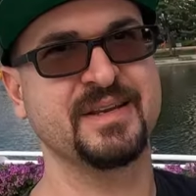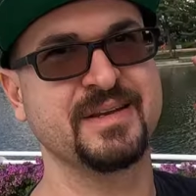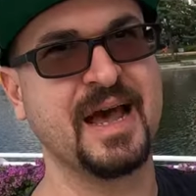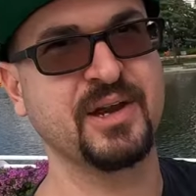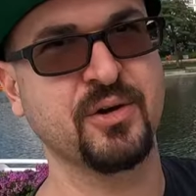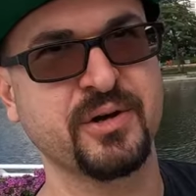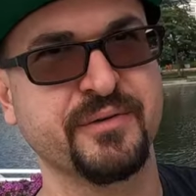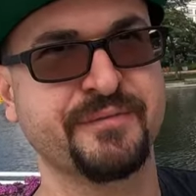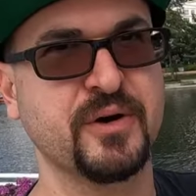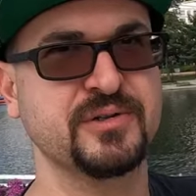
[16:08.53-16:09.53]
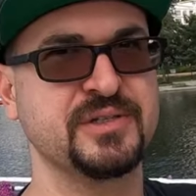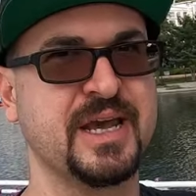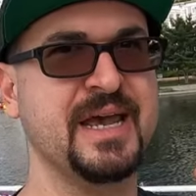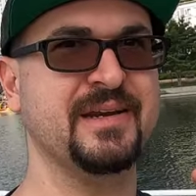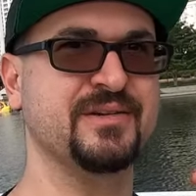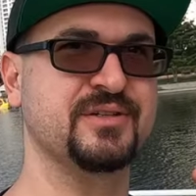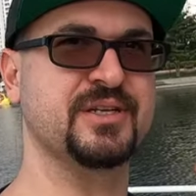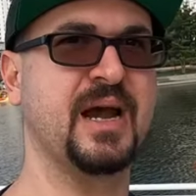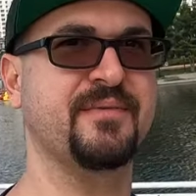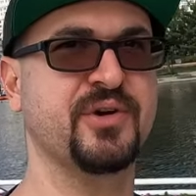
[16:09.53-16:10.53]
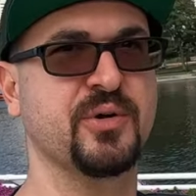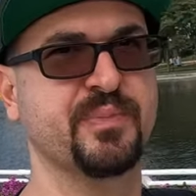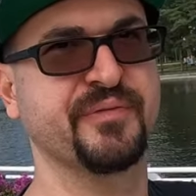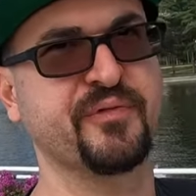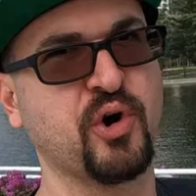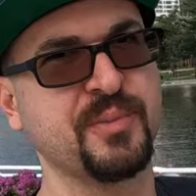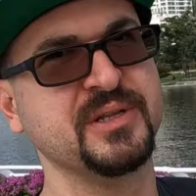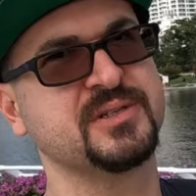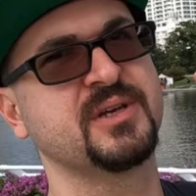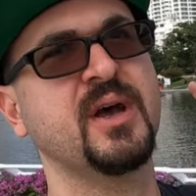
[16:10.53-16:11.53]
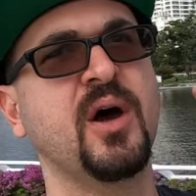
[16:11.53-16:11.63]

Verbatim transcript: Now you're on your first date. It's time for your performance.